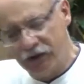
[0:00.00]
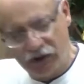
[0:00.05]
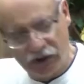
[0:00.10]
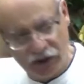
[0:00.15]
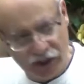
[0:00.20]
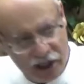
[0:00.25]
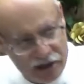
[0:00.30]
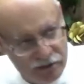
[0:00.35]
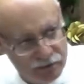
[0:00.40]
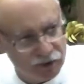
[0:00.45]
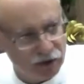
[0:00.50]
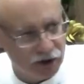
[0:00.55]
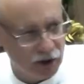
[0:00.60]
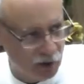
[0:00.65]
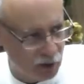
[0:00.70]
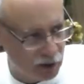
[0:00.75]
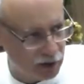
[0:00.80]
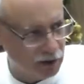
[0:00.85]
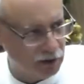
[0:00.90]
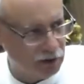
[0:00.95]
same
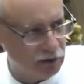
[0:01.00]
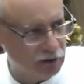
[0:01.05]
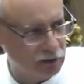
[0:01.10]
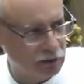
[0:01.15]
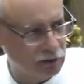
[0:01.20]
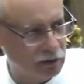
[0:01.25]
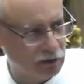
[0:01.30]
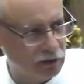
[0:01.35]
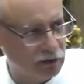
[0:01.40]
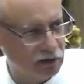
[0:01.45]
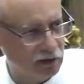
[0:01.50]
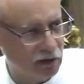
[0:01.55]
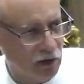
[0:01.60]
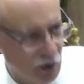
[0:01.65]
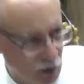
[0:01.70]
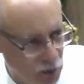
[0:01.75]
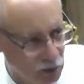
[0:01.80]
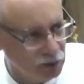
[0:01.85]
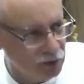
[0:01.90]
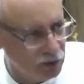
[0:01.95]
token,
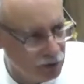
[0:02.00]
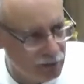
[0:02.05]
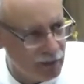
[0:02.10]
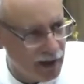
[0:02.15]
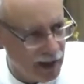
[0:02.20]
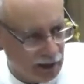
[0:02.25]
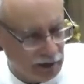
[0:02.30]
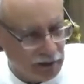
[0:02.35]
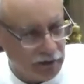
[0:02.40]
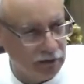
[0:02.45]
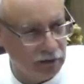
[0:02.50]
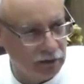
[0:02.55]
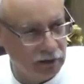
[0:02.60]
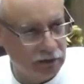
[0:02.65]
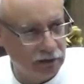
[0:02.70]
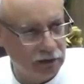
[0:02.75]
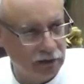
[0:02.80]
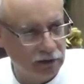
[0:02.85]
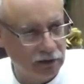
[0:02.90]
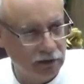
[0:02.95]
older men
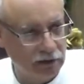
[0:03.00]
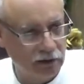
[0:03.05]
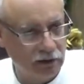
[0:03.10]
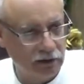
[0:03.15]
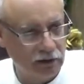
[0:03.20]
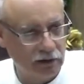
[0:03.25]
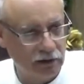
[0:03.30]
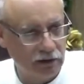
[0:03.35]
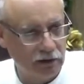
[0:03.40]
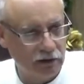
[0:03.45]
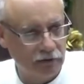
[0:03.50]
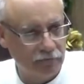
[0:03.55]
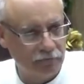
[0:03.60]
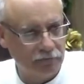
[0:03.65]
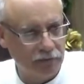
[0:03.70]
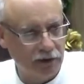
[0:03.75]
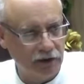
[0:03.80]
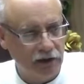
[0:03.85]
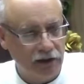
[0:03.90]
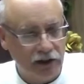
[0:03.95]

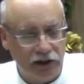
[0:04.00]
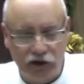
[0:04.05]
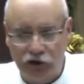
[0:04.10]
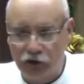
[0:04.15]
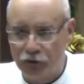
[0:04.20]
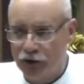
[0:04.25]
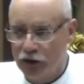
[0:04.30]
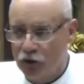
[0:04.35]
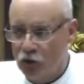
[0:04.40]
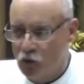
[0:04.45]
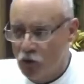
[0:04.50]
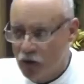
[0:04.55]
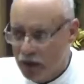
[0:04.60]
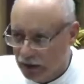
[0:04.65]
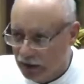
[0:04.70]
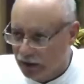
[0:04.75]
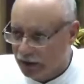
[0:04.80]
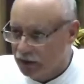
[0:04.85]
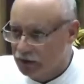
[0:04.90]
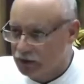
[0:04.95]
need to be
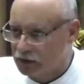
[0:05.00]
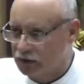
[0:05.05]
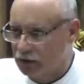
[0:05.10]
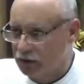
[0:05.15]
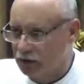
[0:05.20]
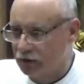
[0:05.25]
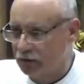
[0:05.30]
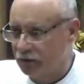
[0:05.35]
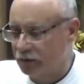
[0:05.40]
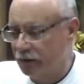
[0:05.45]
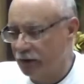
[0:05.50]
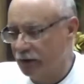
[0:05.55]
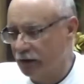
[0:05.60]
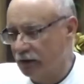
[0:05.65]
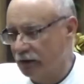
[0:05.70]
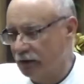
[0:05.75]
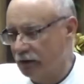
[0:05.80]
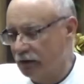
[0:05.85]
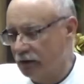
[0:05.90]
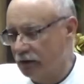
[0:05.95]
willing to
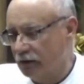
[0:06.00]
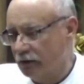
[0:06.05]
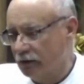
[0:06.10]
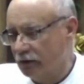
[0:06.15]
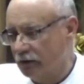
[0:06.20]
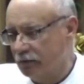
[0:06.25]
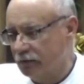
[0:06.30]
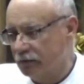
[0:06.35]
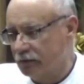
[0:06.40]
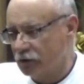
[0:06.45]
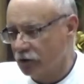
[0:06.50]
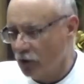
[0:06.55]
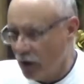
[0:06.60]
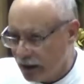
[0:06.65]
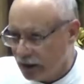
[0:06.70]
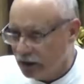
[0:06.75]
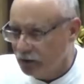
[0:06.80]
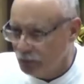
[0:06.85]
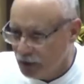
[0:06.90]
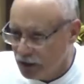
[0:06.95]

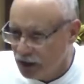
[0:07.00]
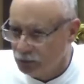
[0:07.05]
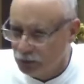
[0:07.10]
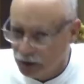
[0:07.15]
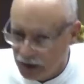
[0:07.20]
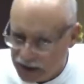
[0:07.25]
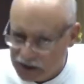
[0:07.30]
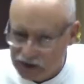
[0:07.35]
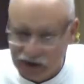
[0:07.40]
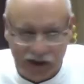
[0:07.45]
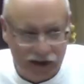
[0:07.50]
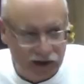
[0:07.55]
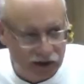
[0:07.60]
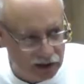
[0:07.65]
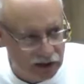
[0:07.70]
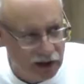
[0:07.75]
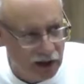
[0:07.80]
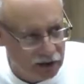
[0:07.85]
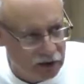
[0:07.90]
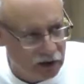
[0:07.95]
try and be a blessing
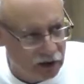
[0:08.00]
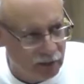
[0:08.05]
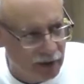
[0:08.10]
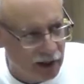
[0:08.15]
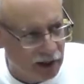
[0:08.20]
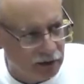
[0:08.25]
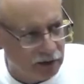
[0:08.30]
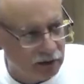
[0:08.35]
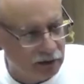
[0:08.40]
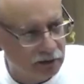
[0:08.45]
to younger men.